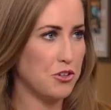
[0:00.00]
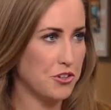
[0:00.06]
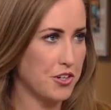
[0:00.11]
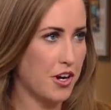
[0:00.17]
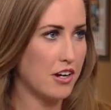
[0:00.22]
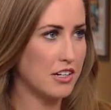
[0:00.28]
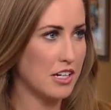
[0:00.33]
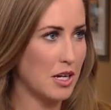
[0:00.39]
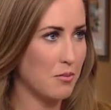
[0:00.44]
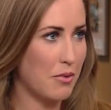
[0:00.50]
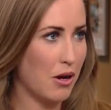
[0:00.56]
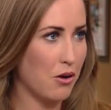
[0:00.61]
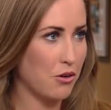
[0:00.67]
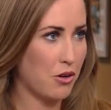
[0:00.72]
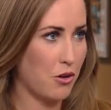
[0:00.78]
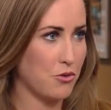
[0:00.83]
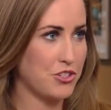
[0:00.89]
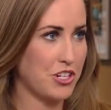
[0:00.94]
you're talking
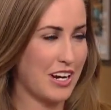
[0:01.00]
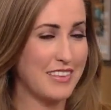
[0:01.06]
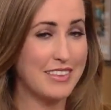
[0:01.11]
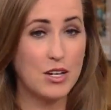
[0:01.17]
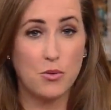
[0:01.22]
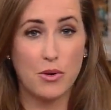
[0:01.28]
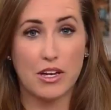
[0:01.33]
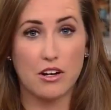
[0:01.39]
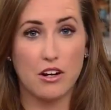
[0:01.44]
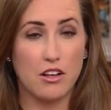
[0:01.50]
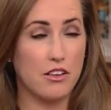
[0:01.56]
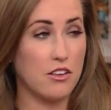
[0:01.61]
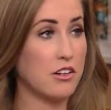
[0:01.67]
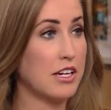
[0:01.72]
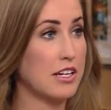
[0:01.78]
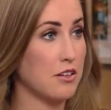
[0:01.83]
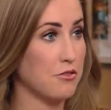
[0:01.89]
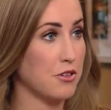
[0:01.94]
about coaching? I think we can all
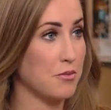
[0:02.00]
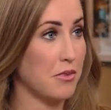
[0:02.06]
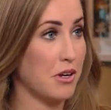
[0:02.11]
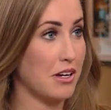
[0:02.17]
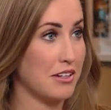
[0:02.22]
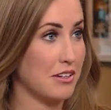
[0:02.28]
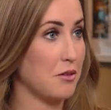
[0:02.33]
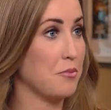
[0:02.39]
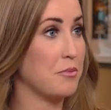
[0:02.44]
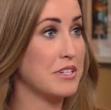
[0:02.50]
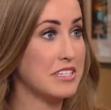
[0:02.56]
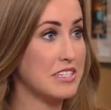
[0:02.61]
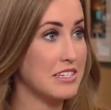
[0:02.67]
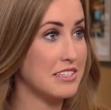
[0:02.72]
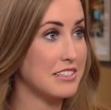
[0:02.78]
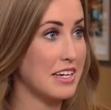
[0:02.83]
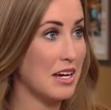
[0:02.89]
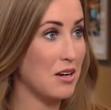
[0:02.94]
look at it from a
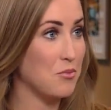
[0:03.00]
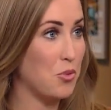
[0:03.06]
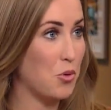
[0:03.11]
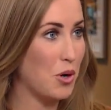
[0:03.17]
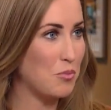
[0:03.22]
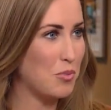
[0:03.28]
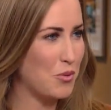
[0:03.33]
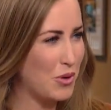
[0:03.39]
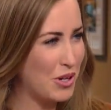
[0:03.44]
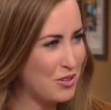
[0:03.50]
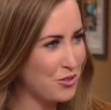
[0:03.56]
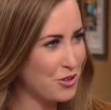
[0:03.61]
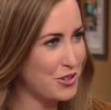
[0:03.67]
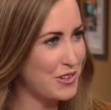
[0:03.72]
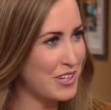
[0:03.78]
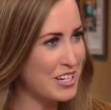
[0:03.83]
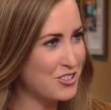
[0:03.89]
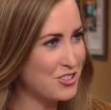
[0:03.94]
business standpoint, but in
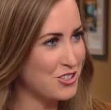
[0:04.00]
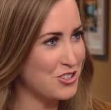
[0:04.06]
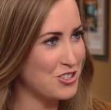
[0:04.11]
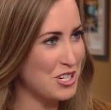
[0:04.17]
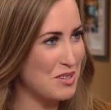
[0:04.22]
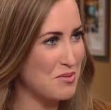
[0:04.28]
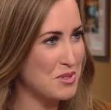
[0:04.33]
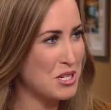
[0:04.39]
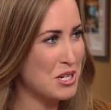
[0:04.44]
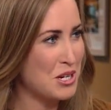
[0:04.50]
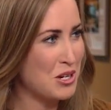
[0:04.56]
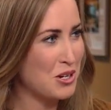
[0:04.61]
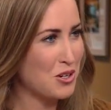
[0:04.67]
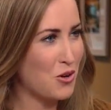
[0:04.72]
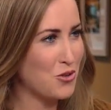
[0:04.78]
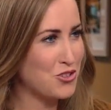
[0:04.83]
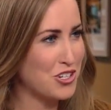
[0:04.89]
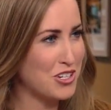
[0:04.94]
relationships,
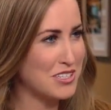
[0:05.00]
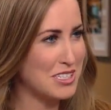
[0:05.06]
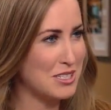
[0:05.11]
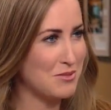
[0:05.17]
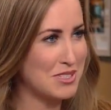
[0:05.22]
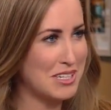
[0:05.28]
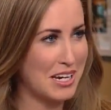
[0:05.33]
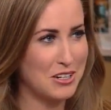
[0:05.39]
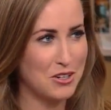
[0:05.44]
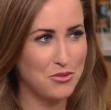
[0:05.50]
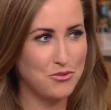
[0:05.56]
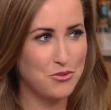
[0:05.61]
coaching seems kind of